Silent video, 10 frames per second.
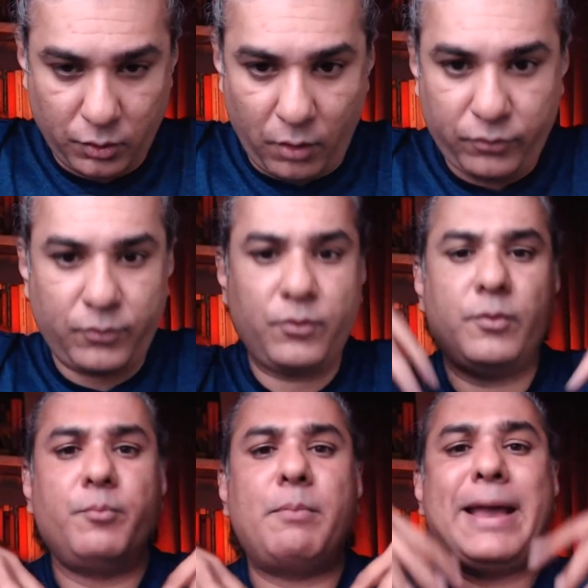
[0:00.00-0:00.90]
of
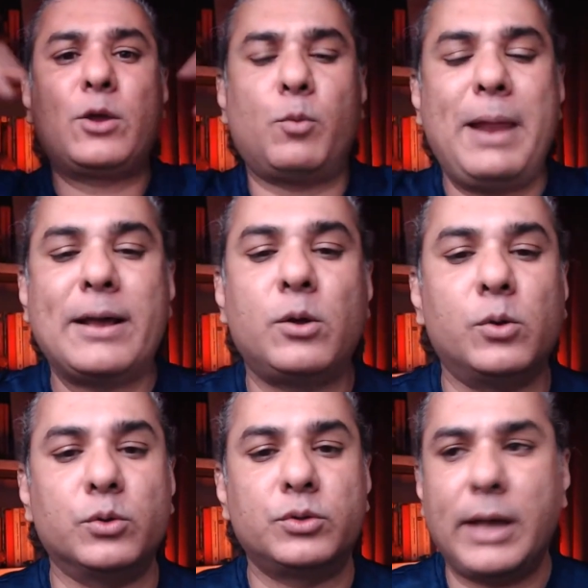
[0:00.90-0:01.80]
micro black
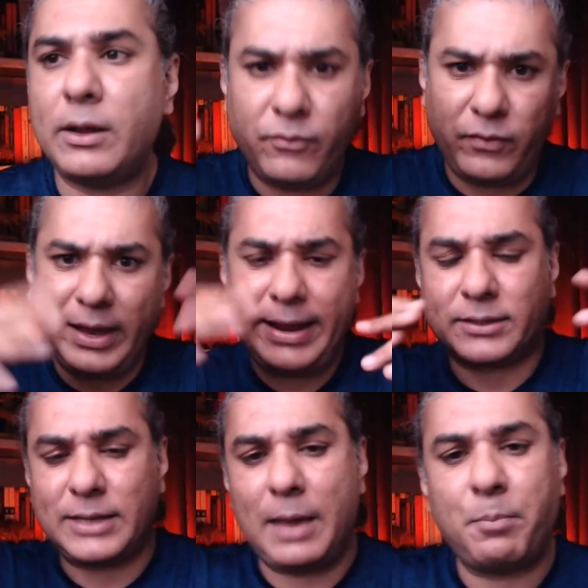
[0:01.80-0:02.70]
holes at
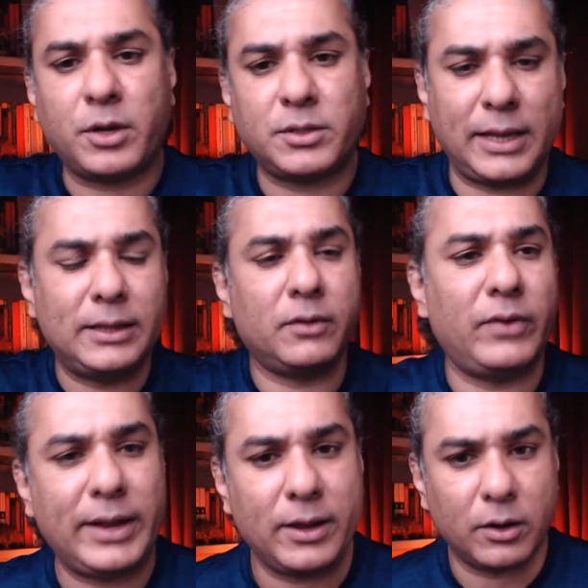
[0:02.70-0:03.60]
various epochs in the
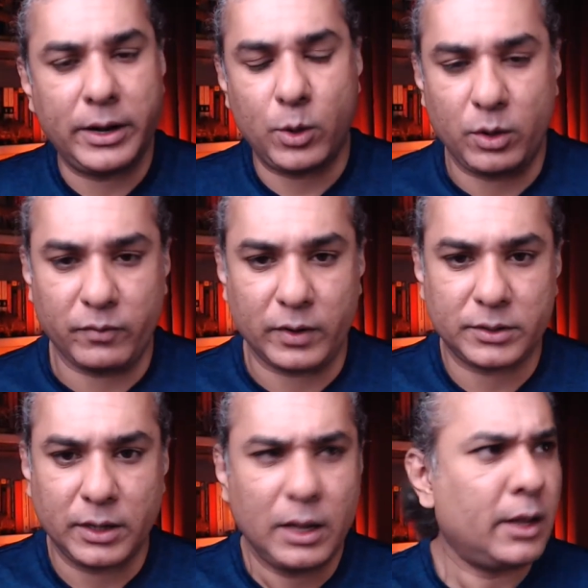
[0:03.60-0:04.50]
very early
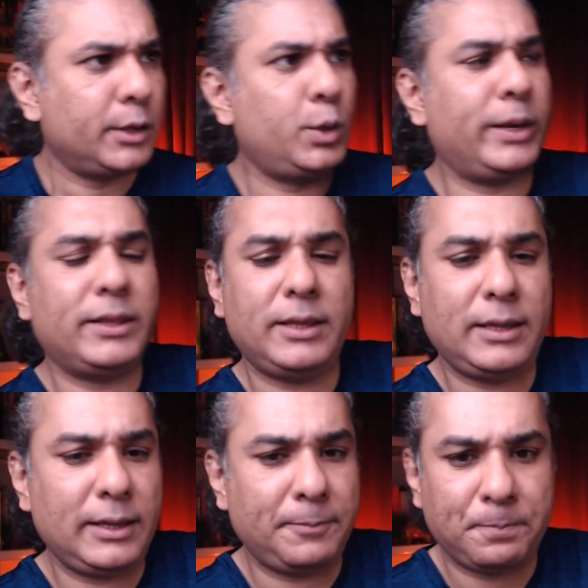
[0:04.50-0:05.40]
universe, during
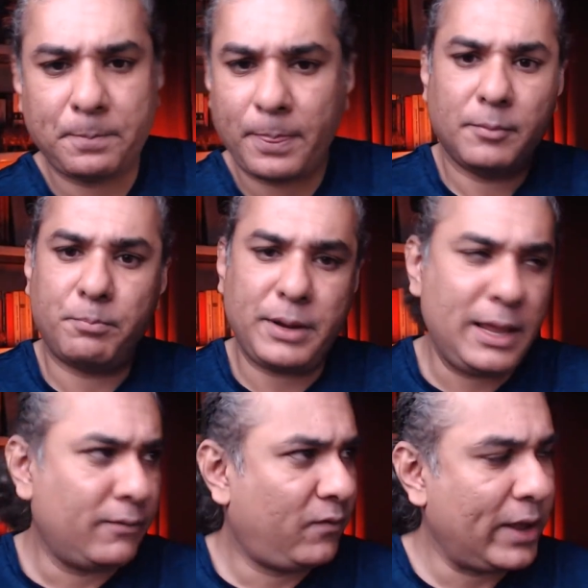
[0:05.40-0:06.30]
the
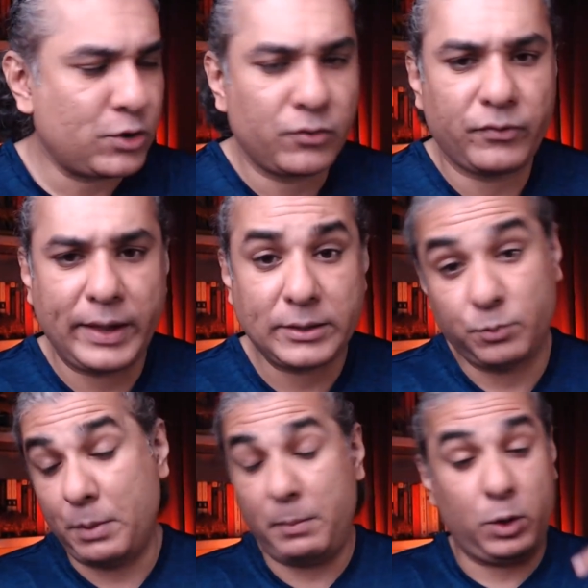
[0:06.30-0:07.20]
pre-inflation phase,
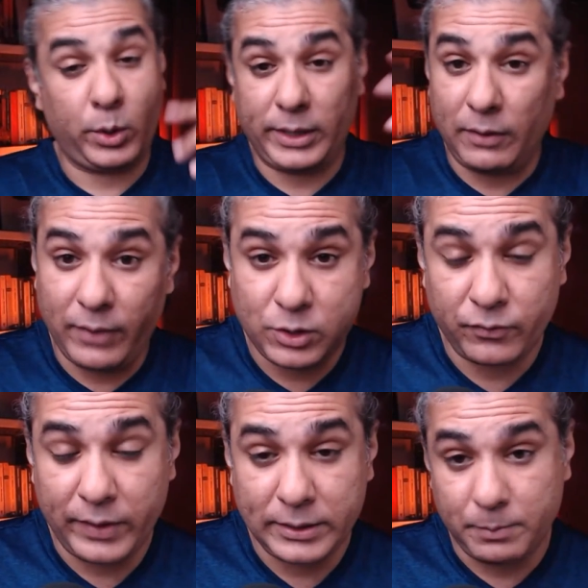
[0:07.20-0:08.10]
maybe during the inflation
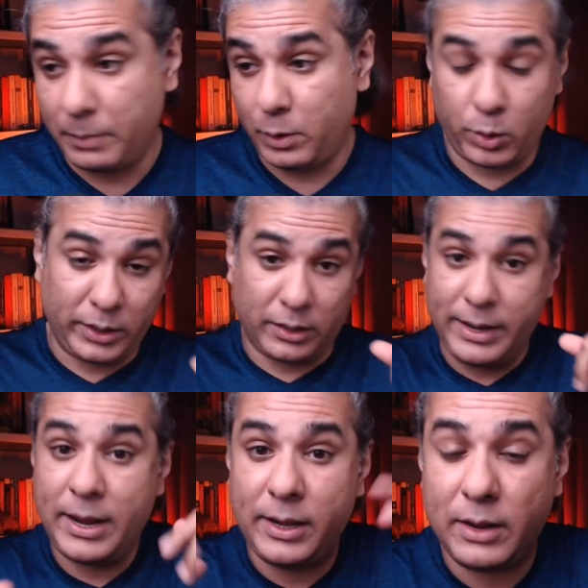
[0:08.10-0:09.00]
phase, maybe during the
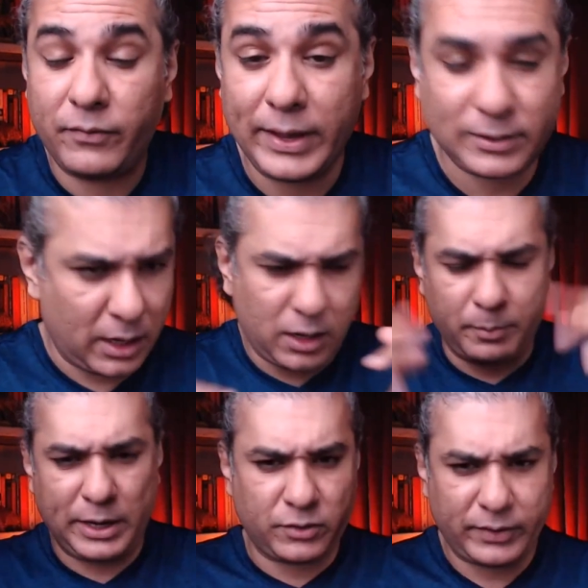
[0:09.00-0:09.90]
reheating phase,
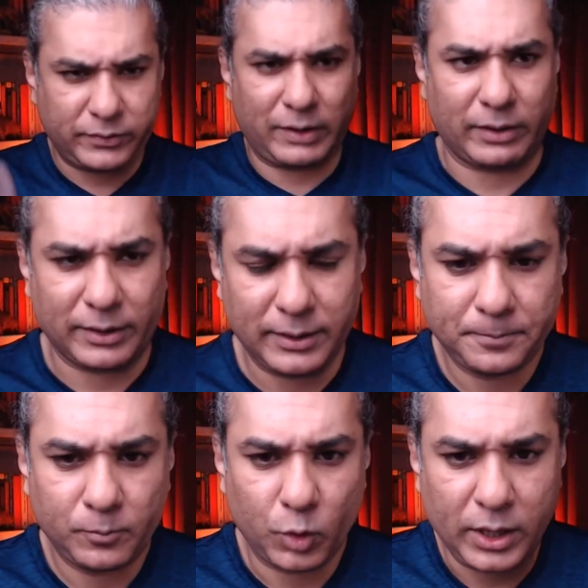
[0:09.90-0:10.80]
recombination phase, wherever.
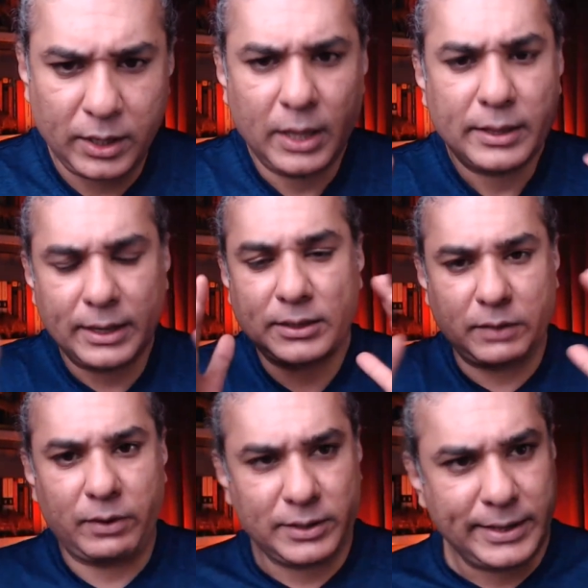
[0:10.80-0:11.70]
Okay, there are
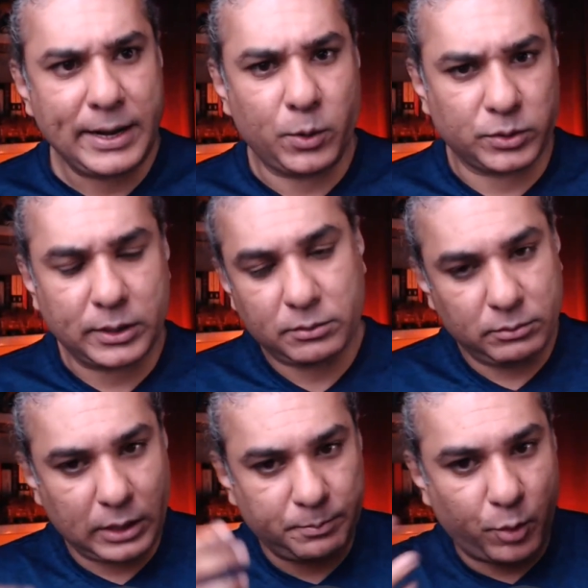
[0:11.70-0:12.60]
several scenarios that
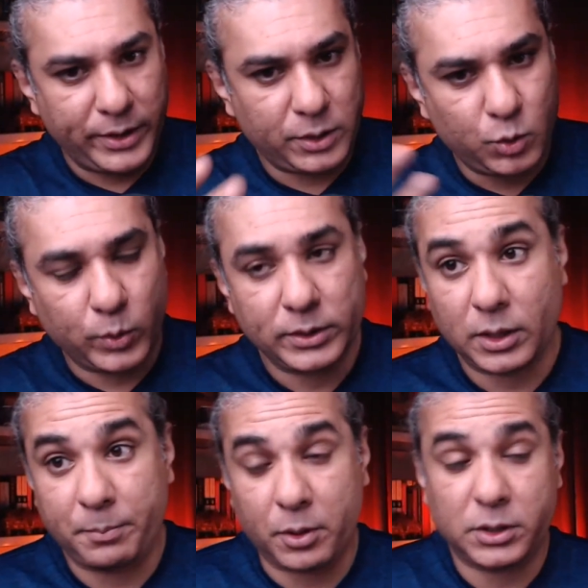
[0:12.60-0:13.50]
that point towards
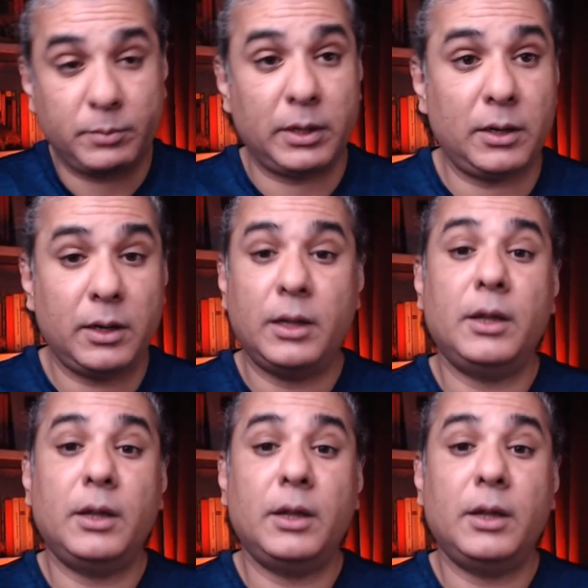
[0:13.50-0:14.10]
a possible